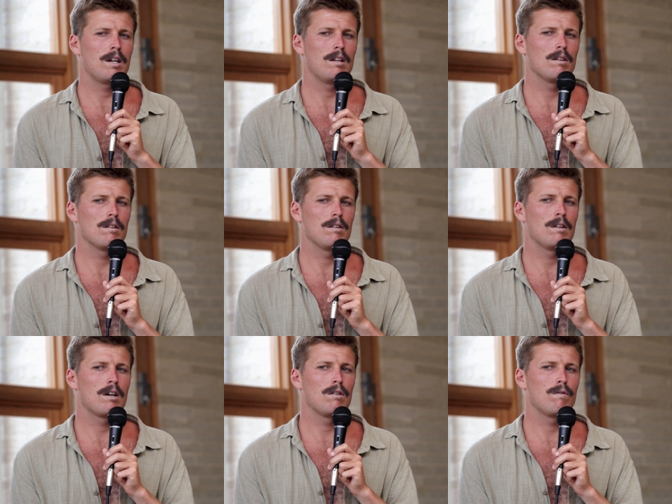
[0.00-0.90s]
and
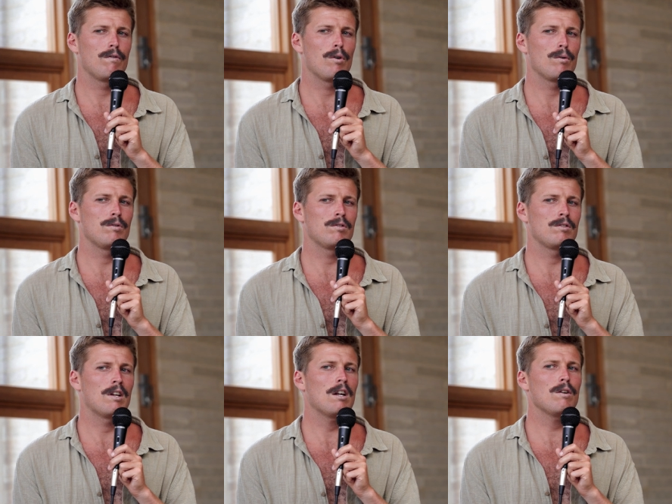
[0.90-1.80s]
none of
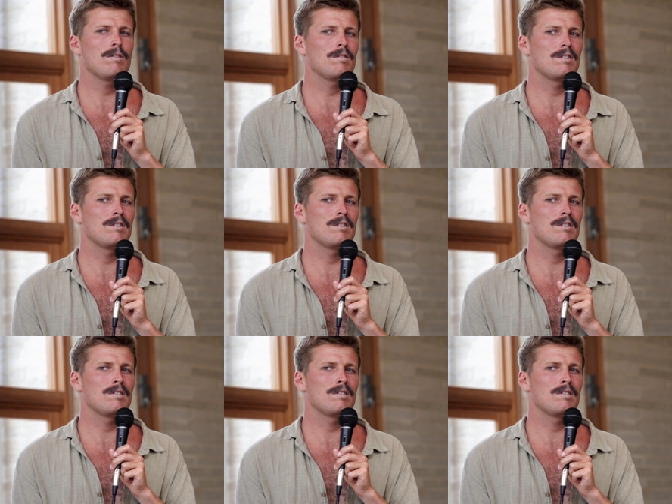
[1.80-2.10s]
those none of those